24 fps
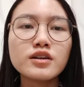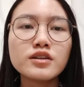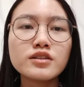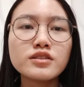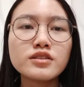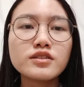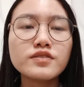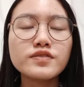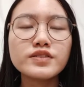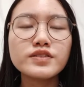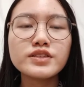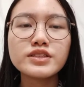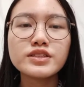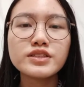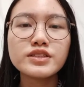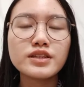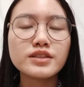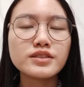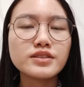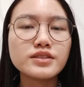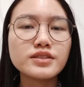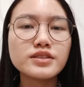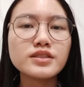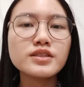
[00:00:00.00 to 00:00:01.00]

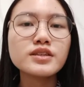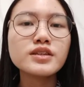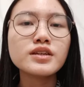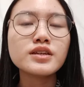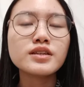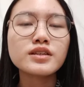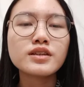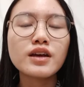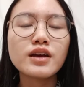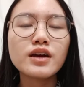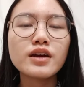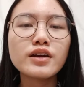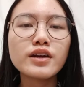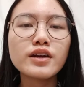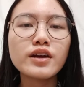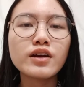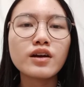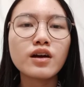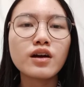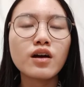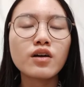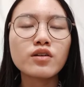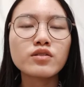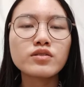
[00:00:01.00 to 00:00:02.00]
deficiency in carrying
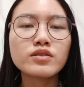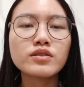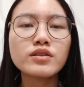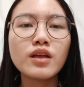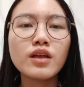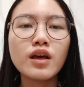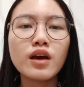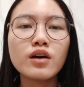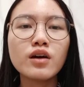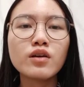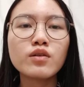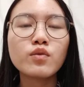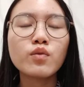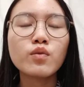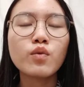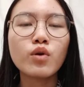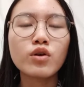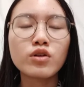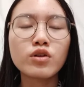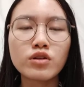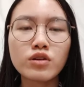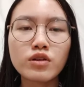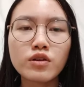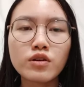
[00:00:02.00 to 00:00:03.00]
out their work.